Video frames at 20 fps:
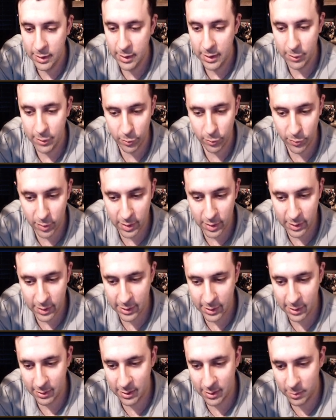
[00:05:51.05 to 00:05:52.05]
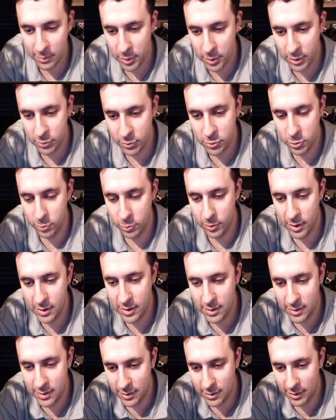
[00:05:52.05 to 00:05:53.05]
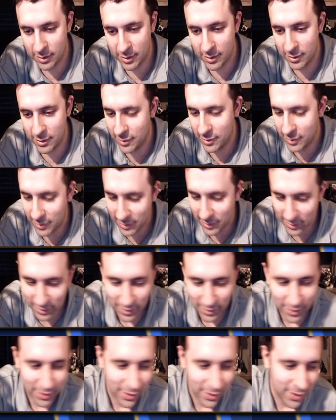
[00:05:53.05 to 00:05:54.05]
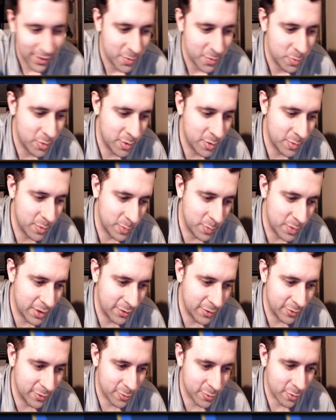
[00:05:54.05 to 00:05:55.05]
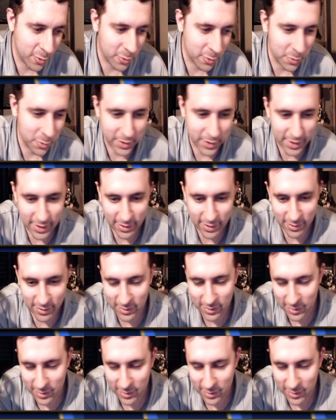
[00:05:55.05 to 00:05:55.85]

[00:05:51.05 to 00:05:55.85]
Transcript: If you're fighting anything beyond two races, uh, bit, bit of a struggle with that.